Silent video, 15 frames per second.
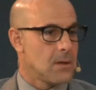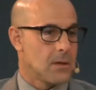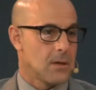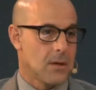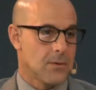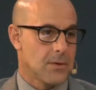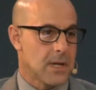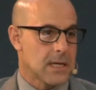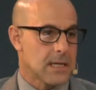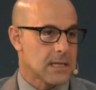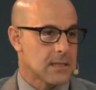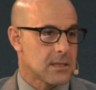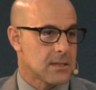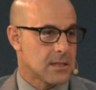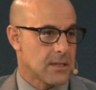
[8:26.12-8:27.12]
No, not
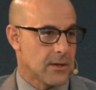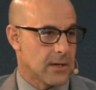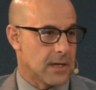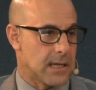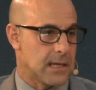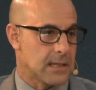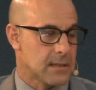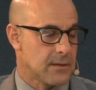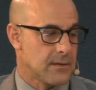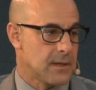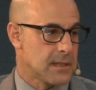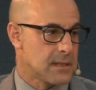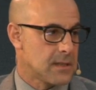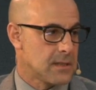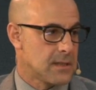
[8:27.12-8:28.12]
necessarily. It's a
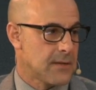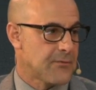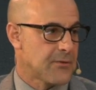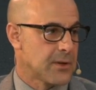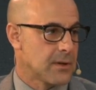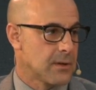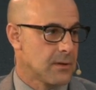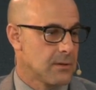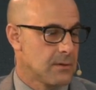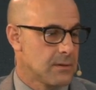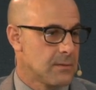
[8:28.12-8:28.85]
it's a different.